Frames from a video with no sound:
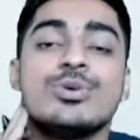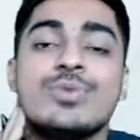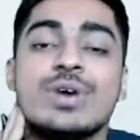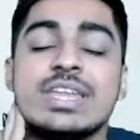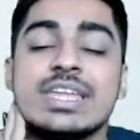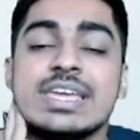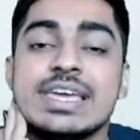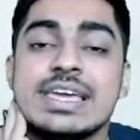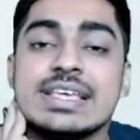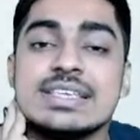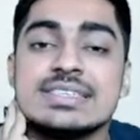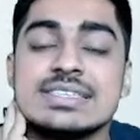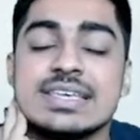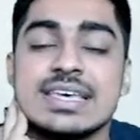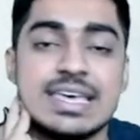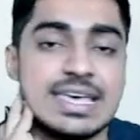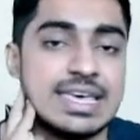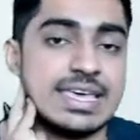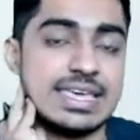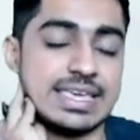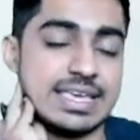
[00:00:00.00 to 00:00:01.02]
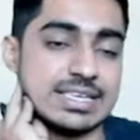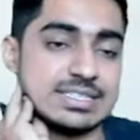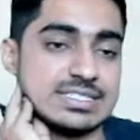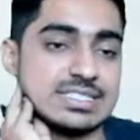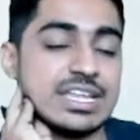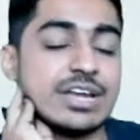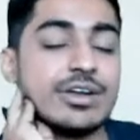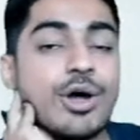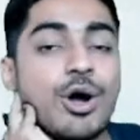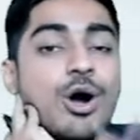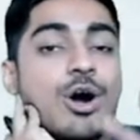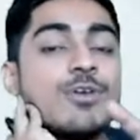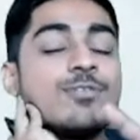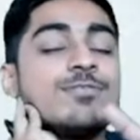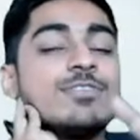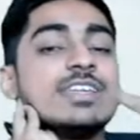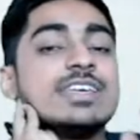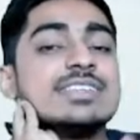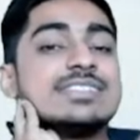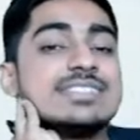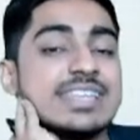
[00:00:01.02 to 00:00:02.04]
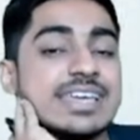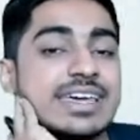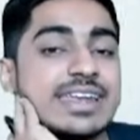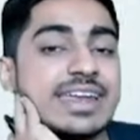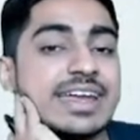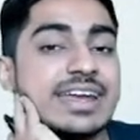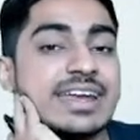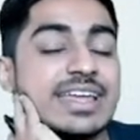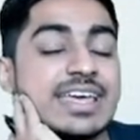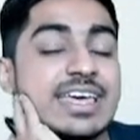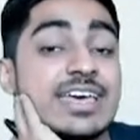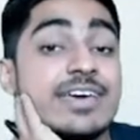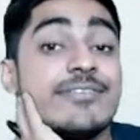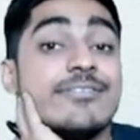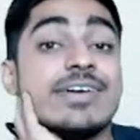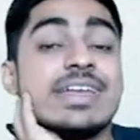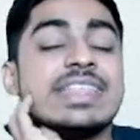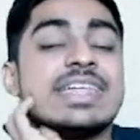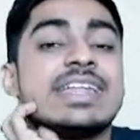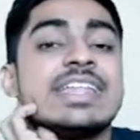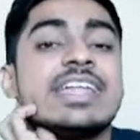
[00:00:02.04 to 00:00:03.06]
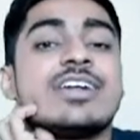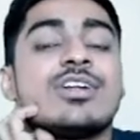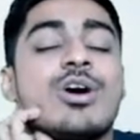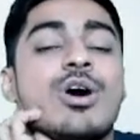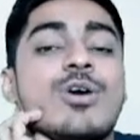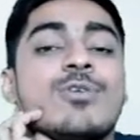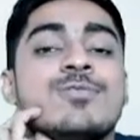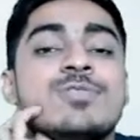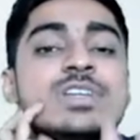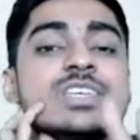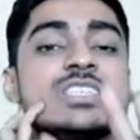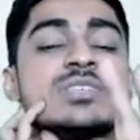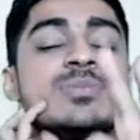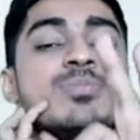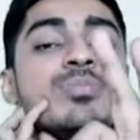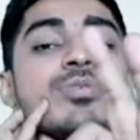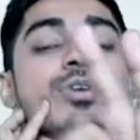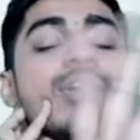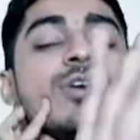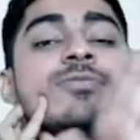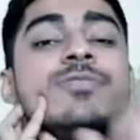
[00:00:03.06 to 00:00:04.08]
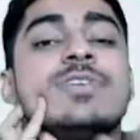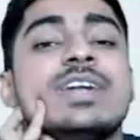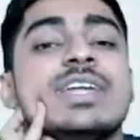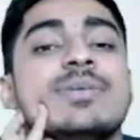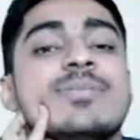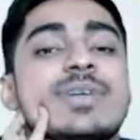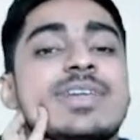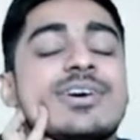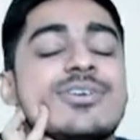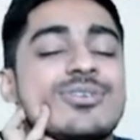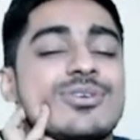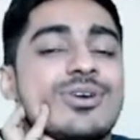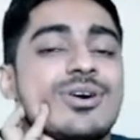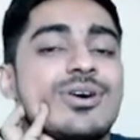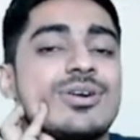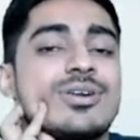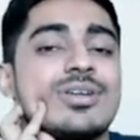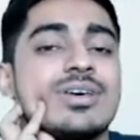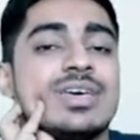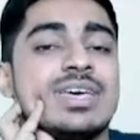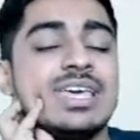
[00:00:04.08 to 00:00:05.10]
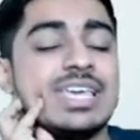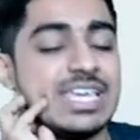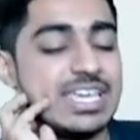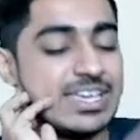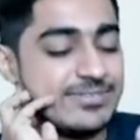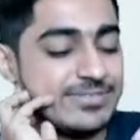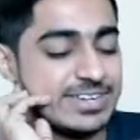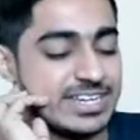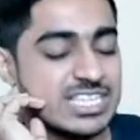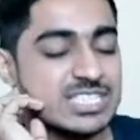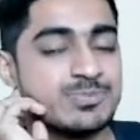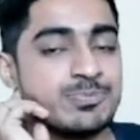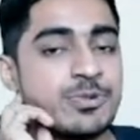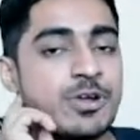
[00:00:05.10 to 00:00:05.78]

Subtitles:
to worry is that offer is there, right? Whether that offer is profitable or not. If it is